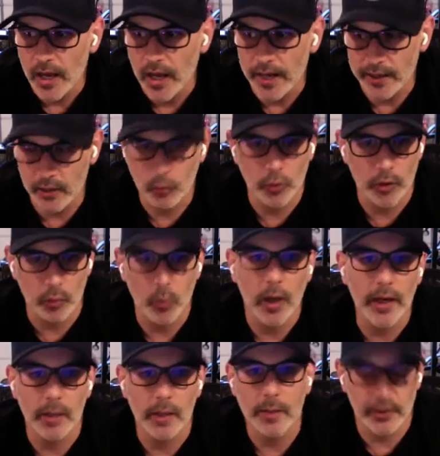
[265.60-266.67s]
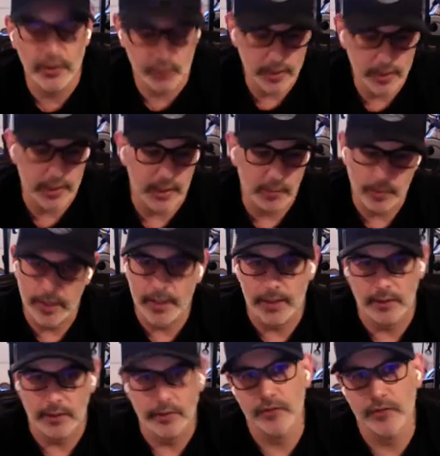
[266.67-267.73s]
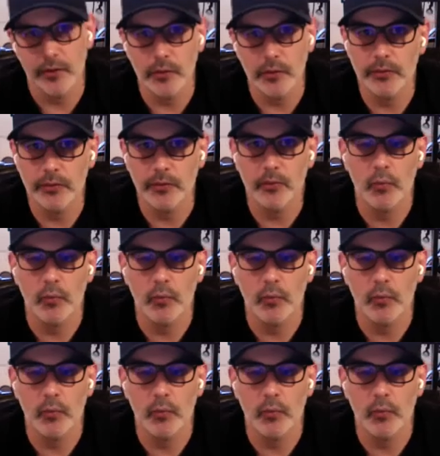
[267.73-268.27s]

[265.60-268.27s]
I didn't want to write about somebody in a band, because those,